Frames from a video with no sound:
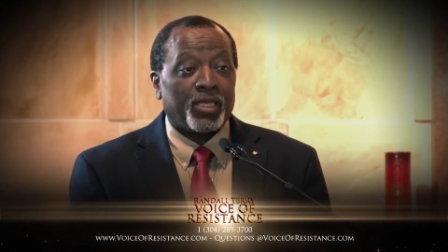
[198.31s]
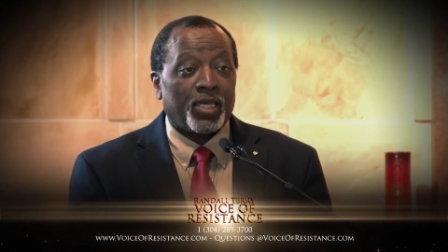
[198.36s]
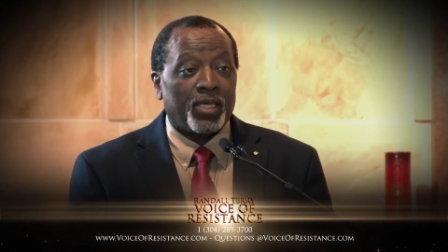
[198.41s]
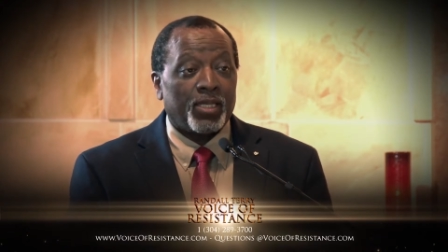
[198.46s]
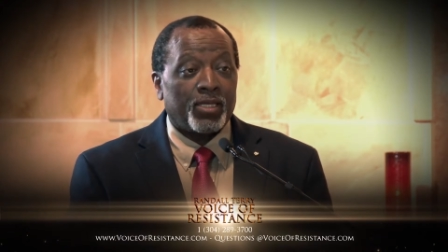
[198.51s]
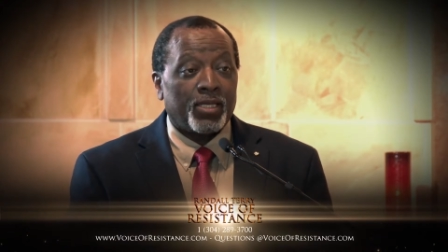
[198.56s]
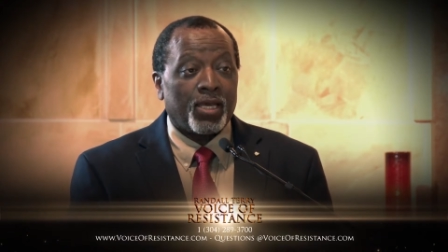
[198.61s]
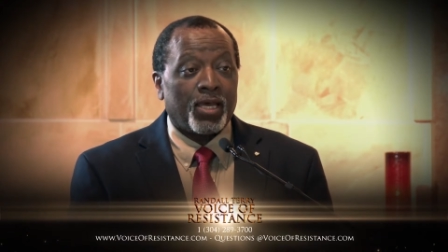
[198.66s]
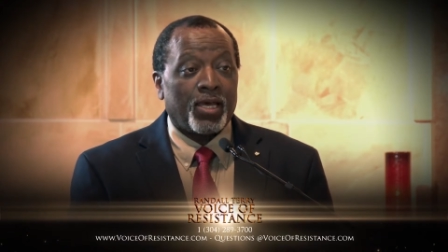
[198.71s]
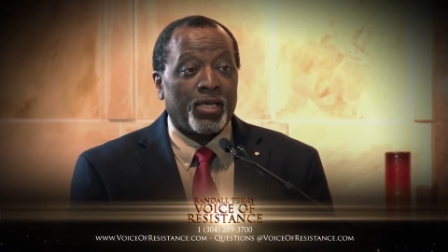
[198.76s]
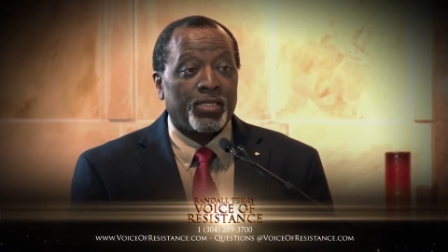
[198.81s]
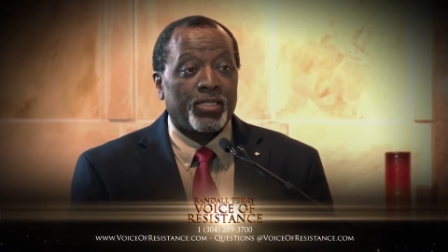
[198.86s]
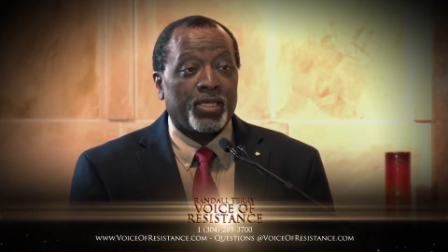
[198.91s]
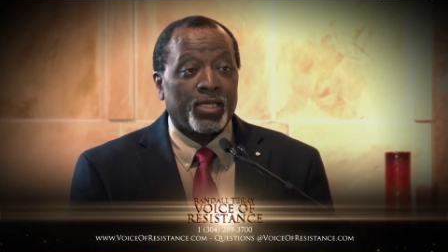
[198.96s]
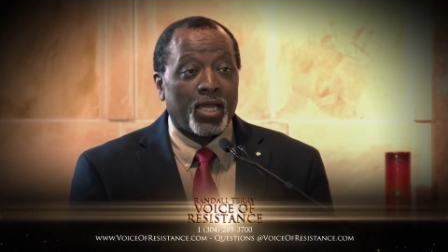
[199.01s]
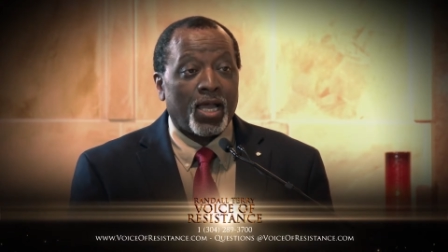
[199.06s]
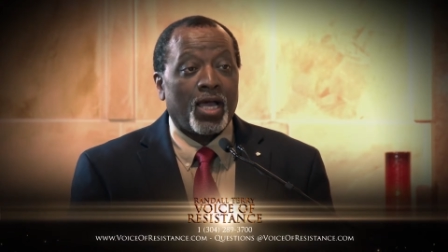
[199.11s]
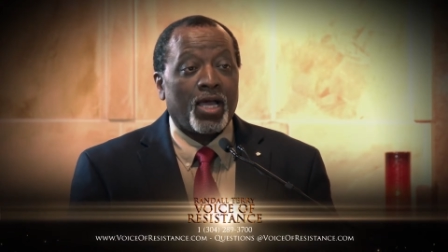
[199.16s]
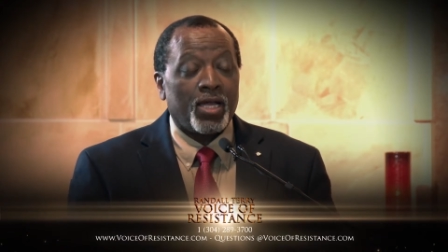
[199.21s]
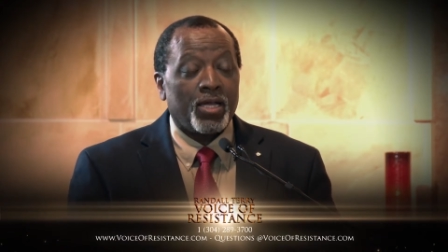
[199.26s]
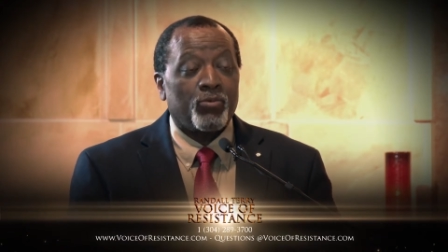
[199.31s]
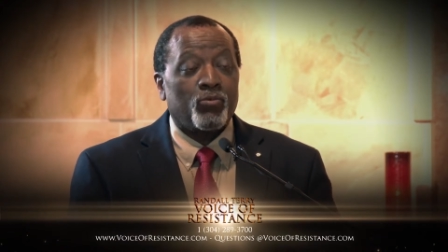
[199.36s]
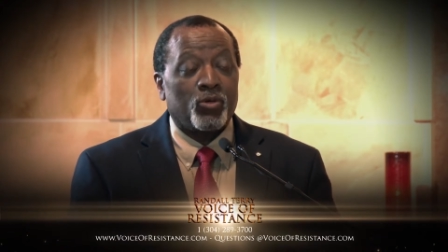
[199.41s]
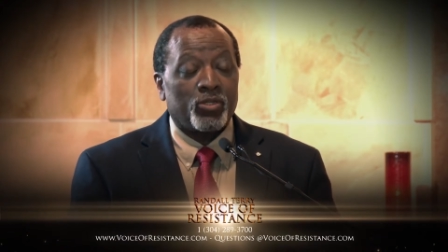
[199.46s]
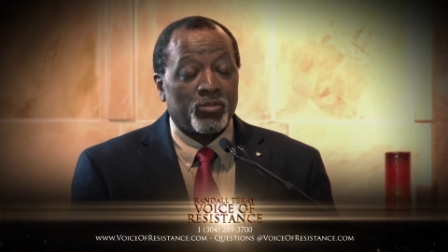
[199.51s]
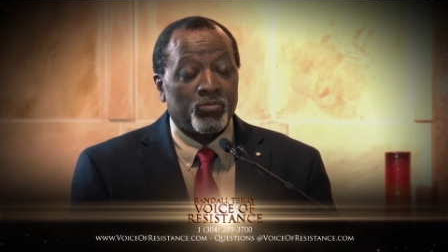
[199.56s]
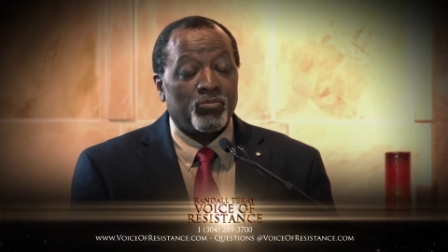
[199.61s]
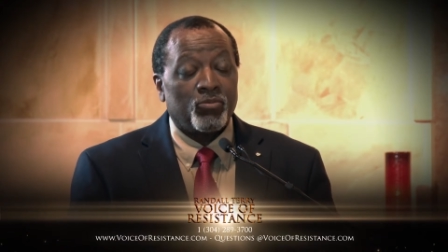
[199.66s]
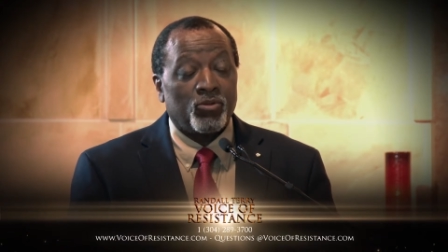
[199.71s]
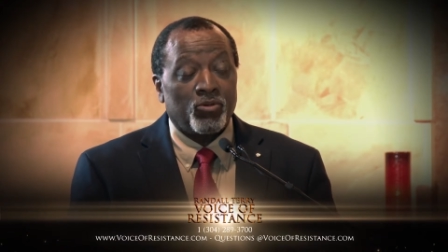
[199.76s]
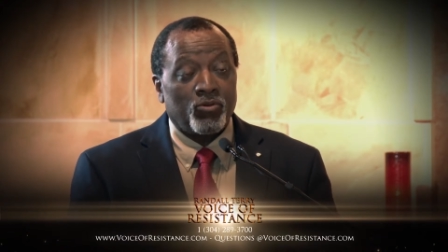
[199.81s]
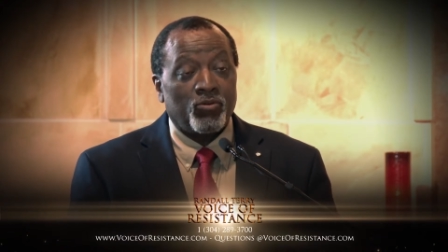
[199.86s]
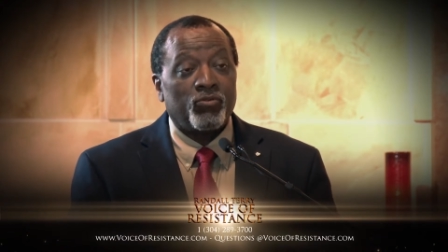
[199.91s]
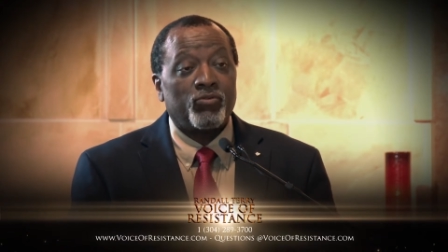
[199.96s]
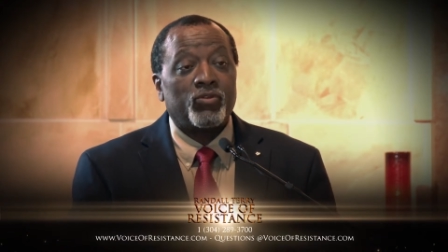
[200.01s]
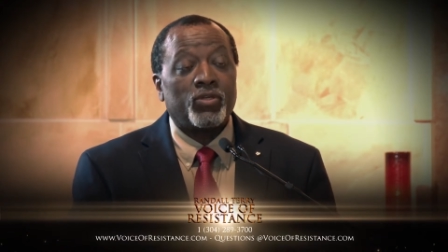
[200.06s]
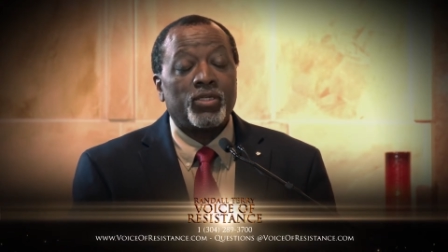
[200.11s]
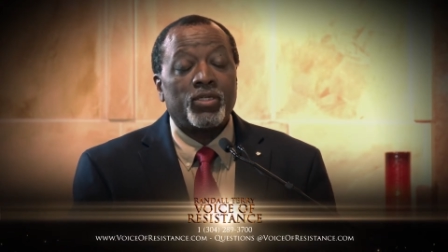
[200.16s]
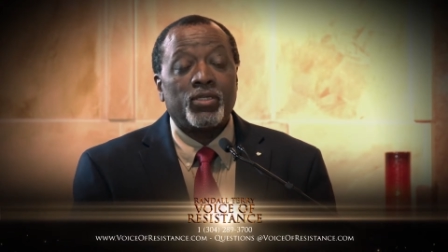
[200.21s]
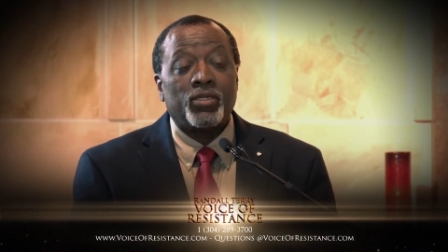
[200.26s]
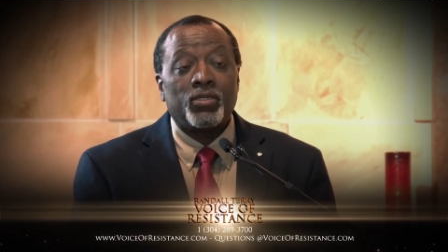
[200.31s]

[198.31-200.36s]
and I think I was moved